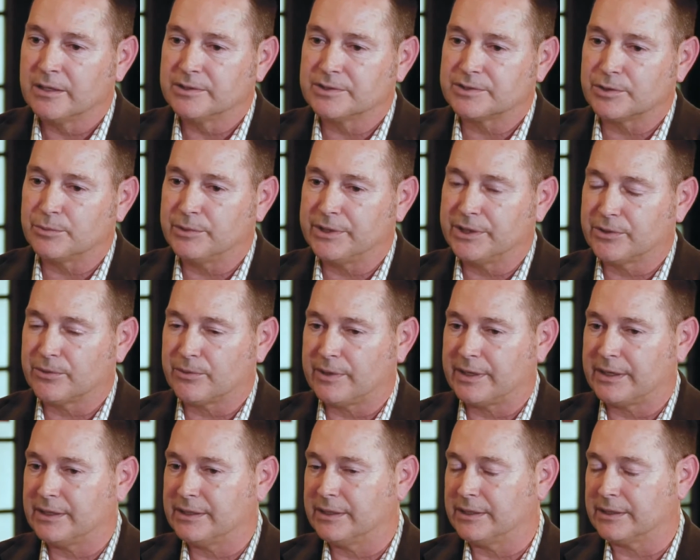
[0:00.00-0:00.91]
So we
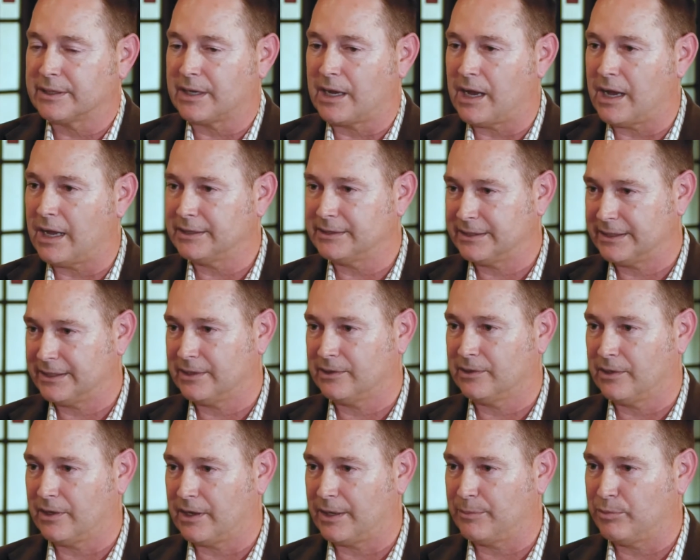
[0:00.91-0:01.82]
created a content
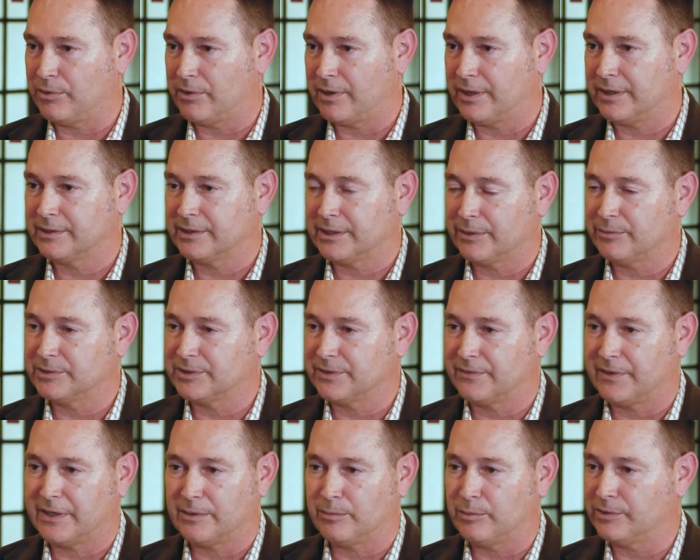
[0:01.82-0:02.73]
library that was
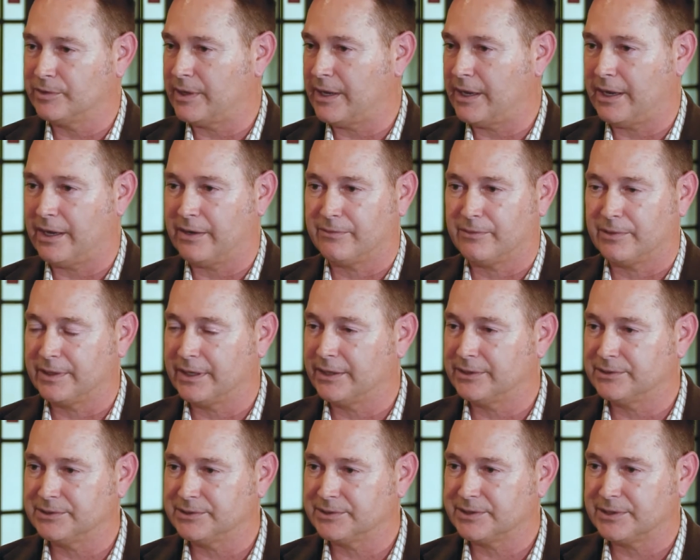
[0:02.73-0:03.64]
available to every
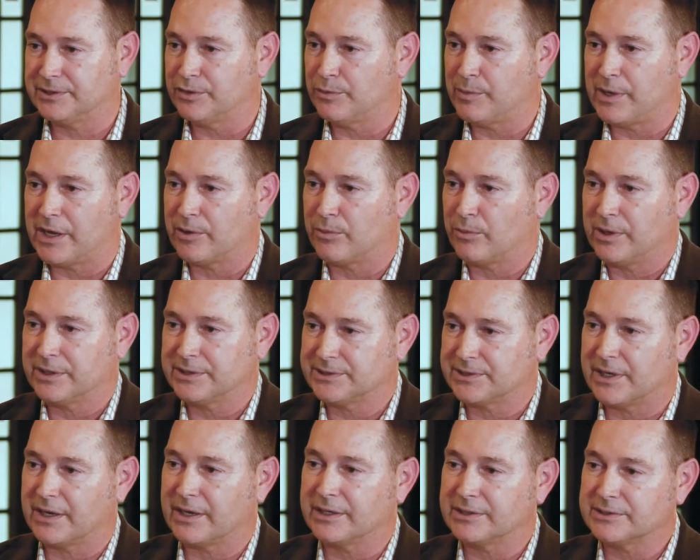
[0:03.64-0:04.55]
agency, no matter what
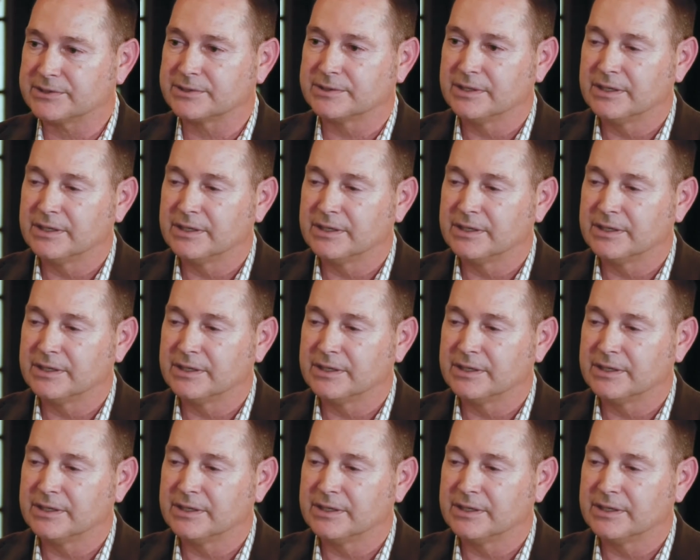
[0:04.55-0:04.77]
size.